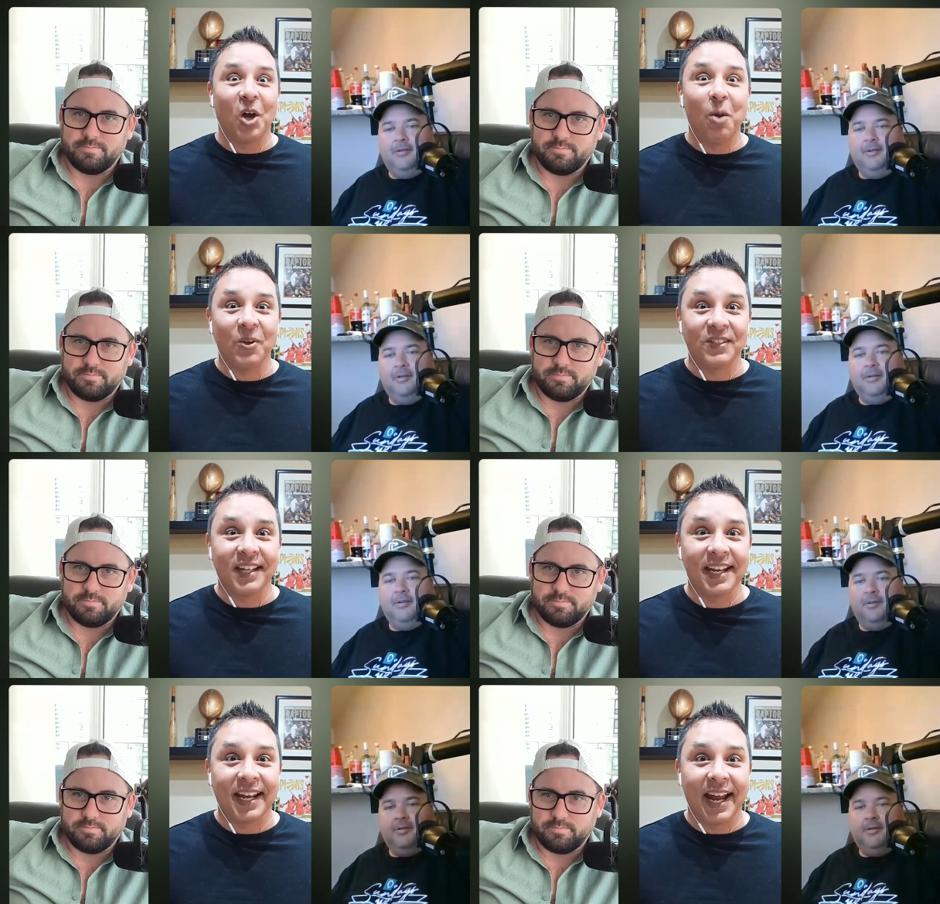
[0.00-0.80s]
Speaker 1: is almost
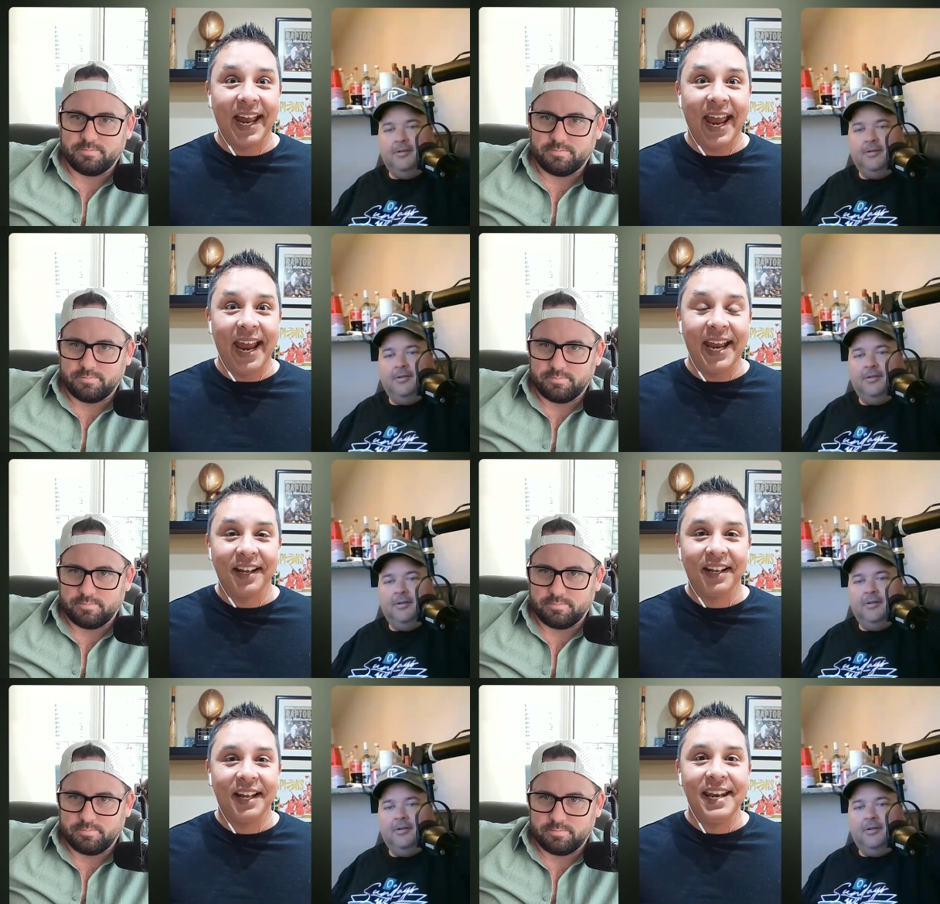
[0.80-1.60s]
like
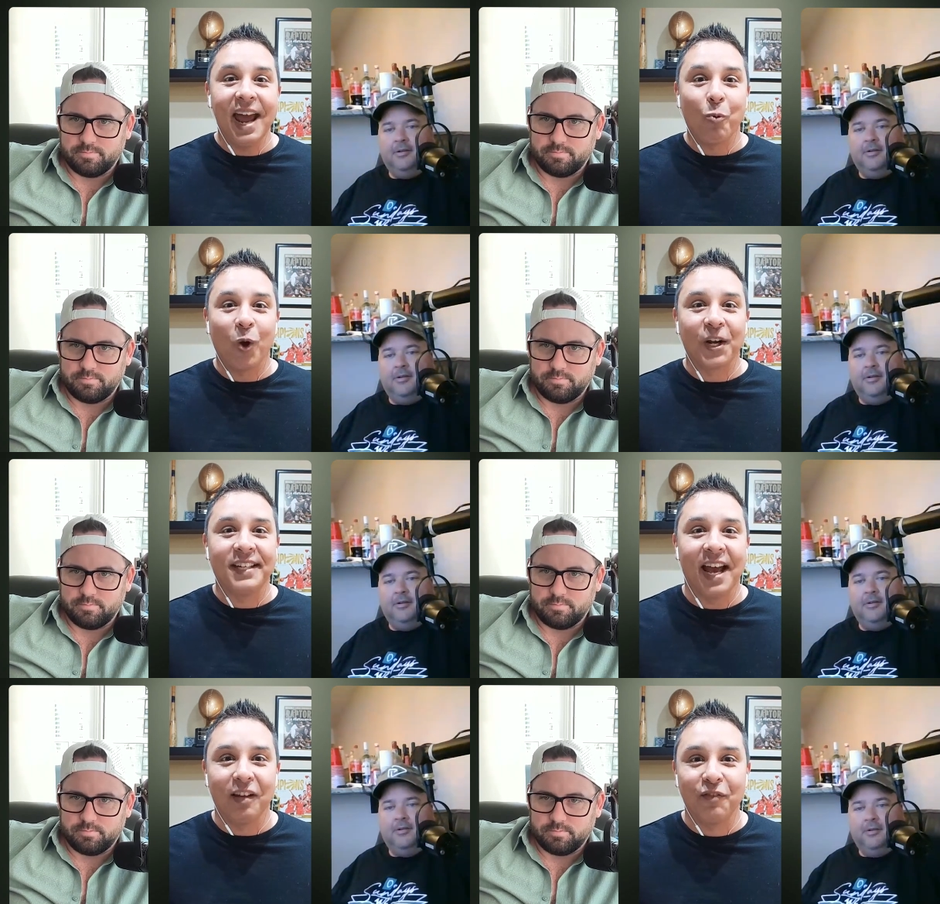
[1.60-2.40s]
a network
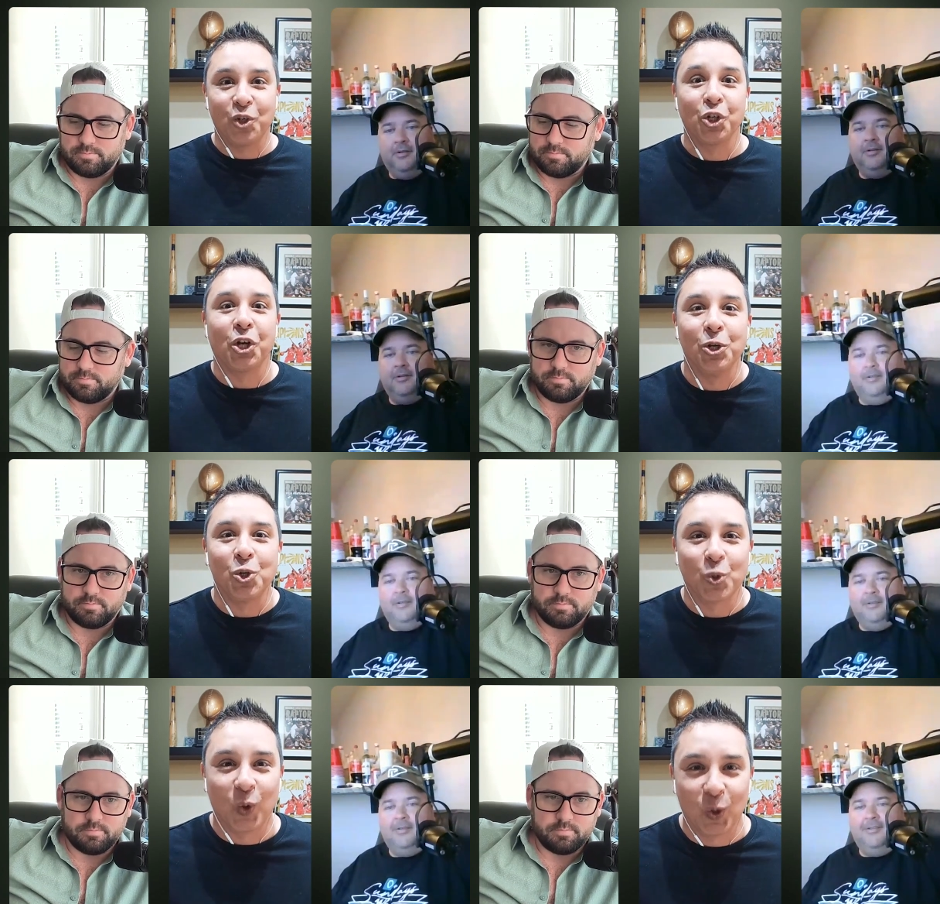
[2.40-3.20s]
television
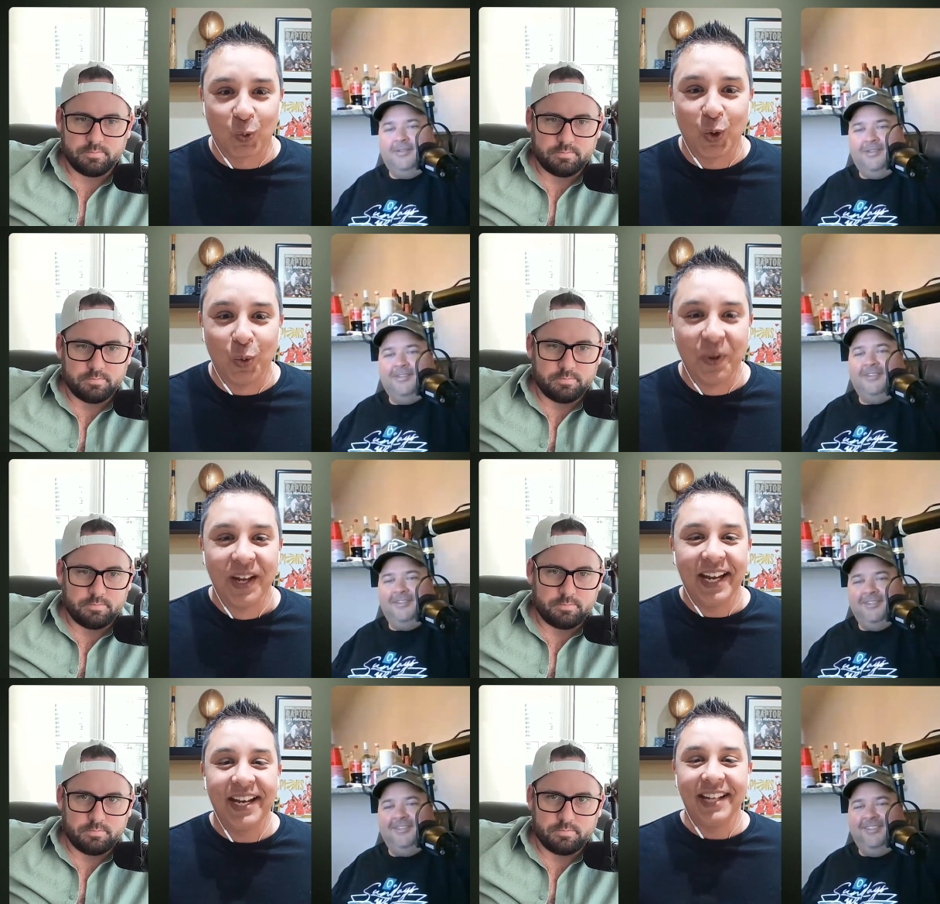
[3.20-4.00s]
control room.
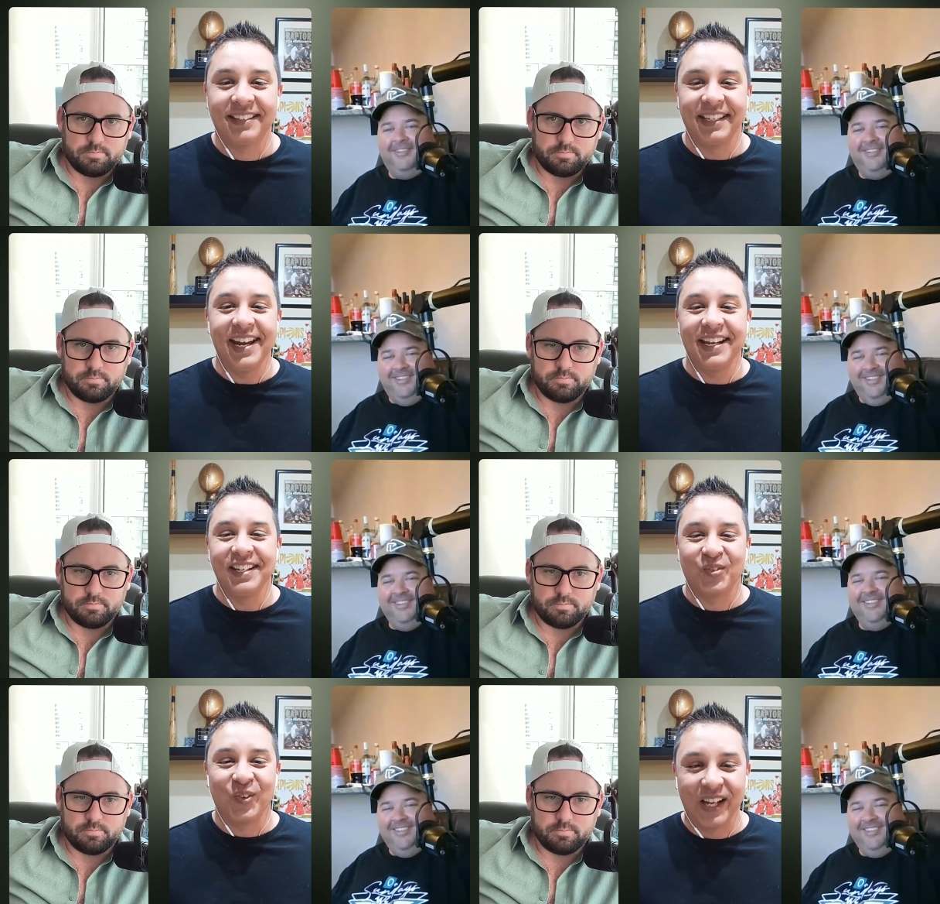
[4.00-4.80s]
It
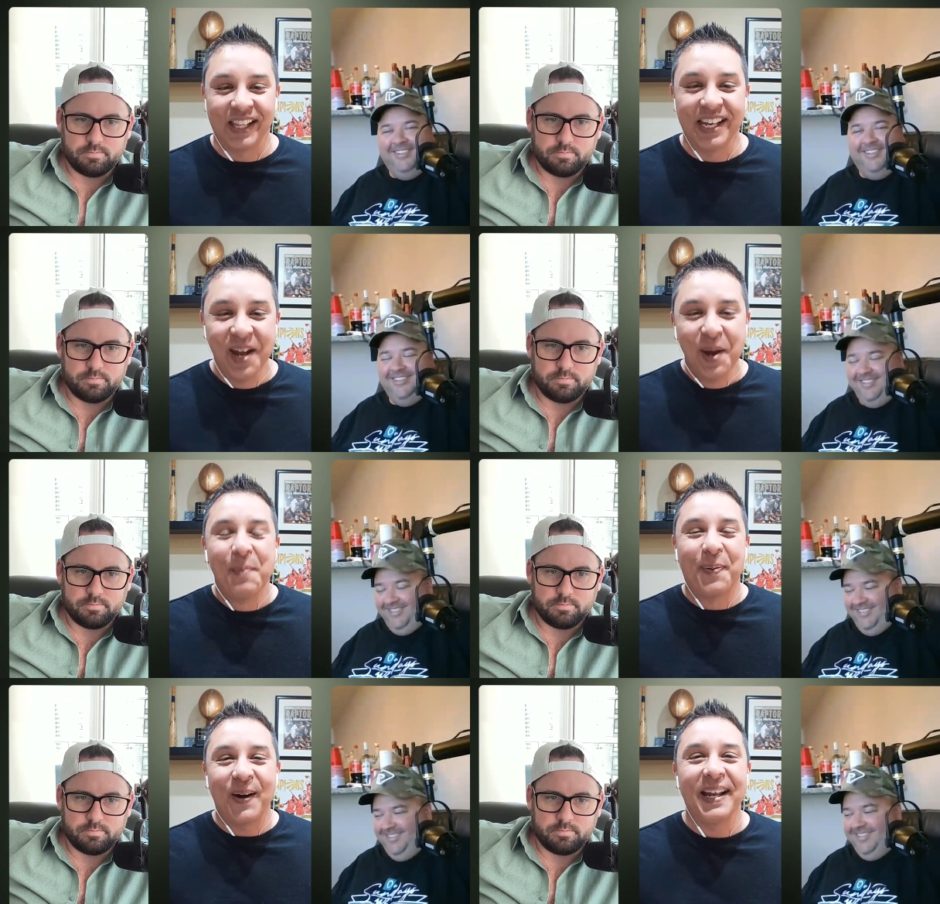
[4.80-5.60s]
is really
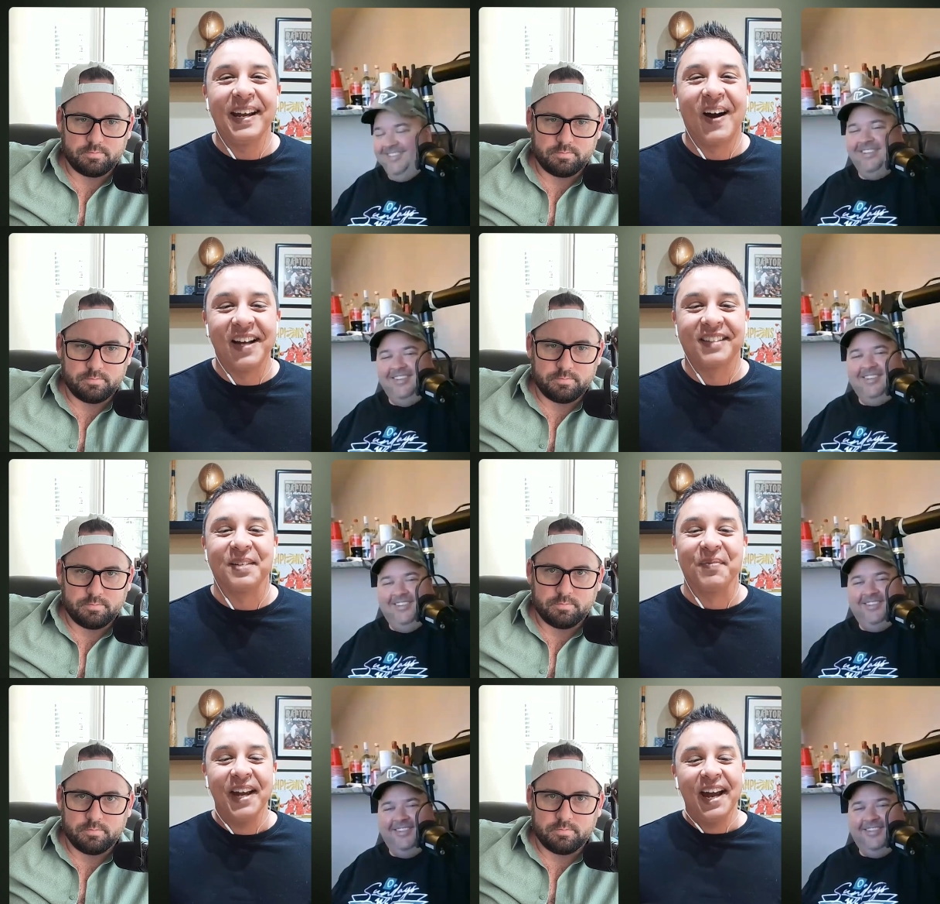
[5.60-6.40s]
pretty
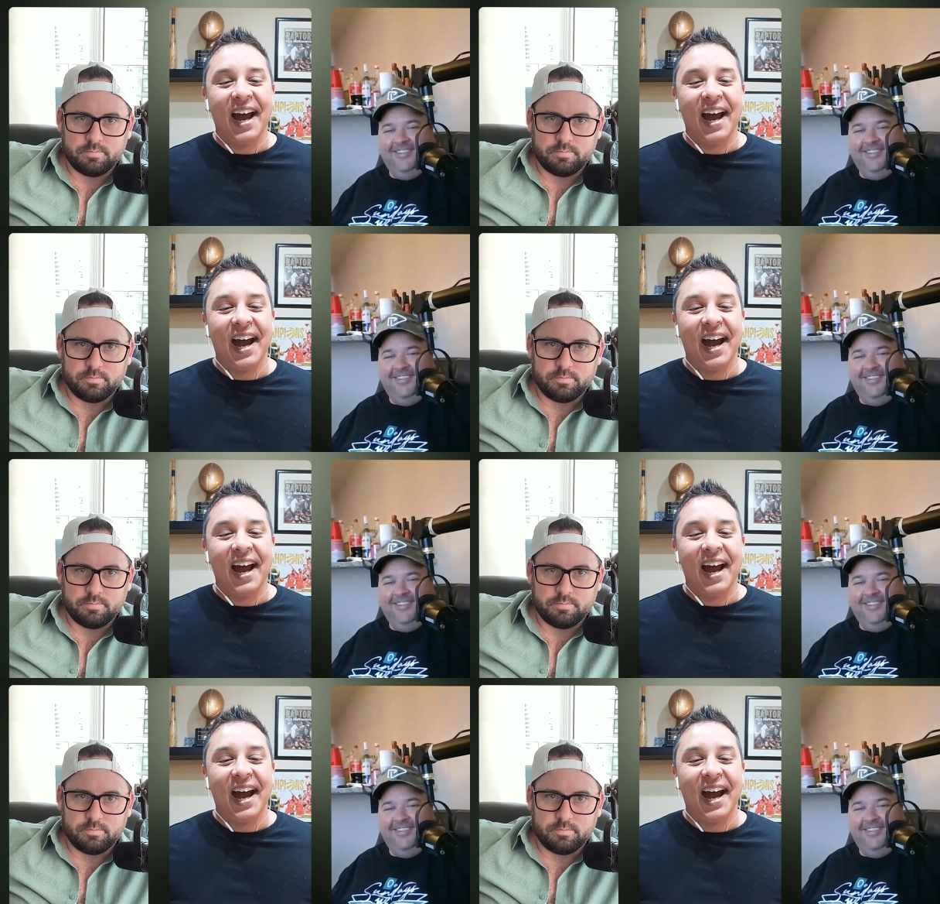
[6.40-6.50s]
awesome.